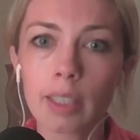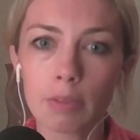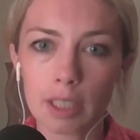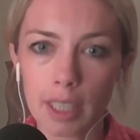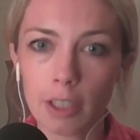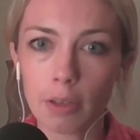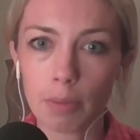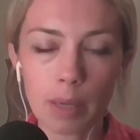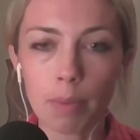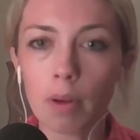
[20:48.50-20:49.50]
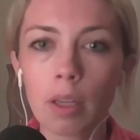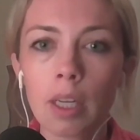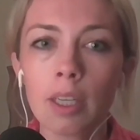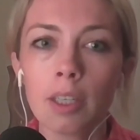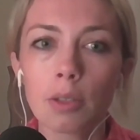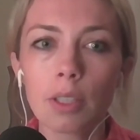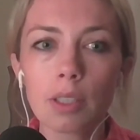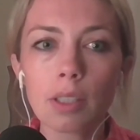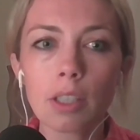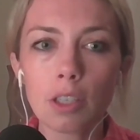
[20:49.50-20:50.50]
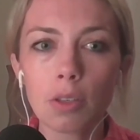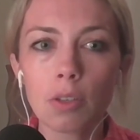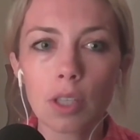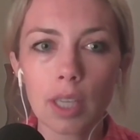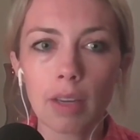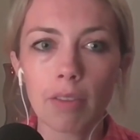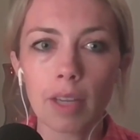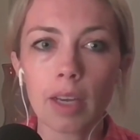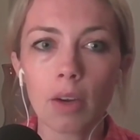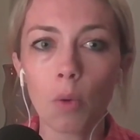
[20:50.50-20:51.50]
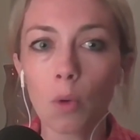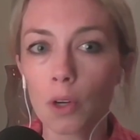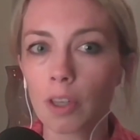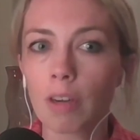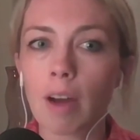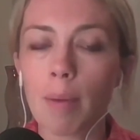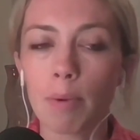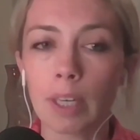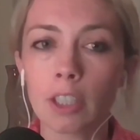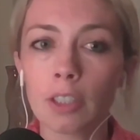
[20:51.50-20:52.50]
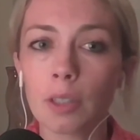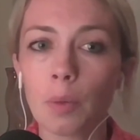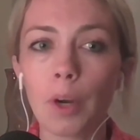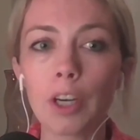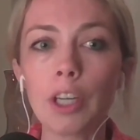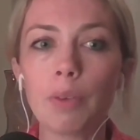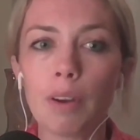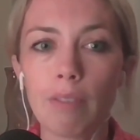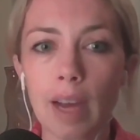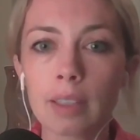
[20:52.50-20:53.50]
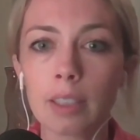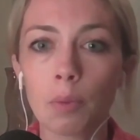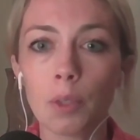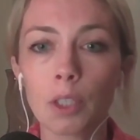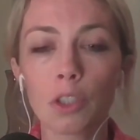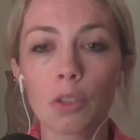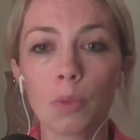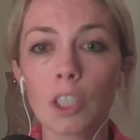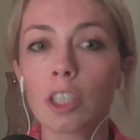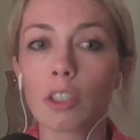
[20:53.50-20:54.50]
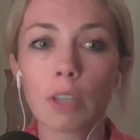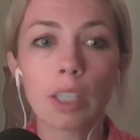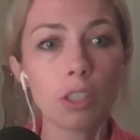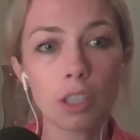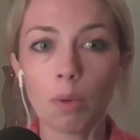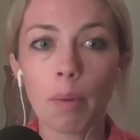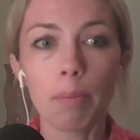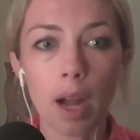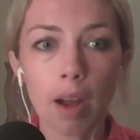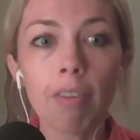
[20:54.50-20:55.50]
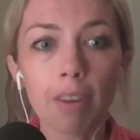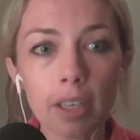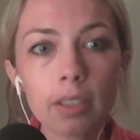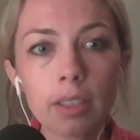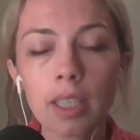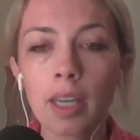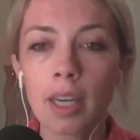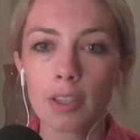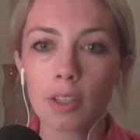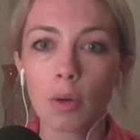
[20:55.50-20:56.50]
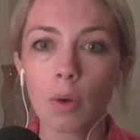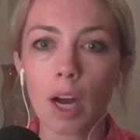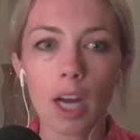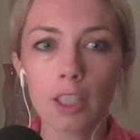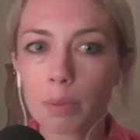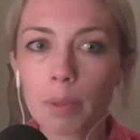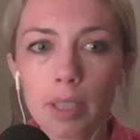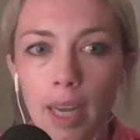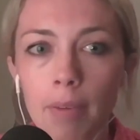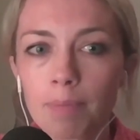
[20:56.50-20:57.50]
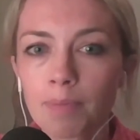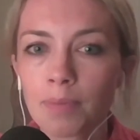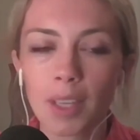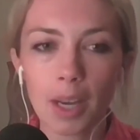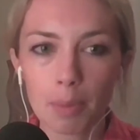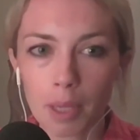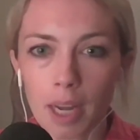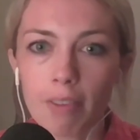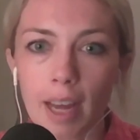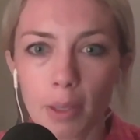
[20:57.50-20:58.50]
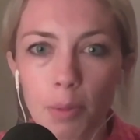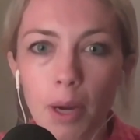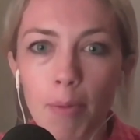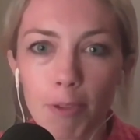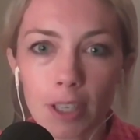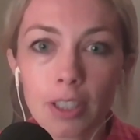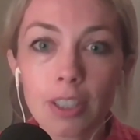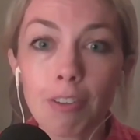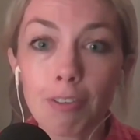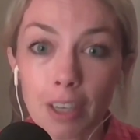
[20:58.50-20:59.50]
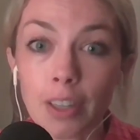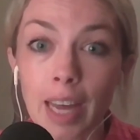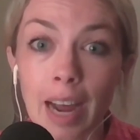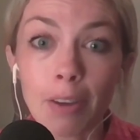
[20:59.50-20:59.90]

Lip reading: and retain your people. So this is a huge thing of like order of operations and where do you invest and which constraints do you unblock first. So 100% unblock value prop first, figure that out.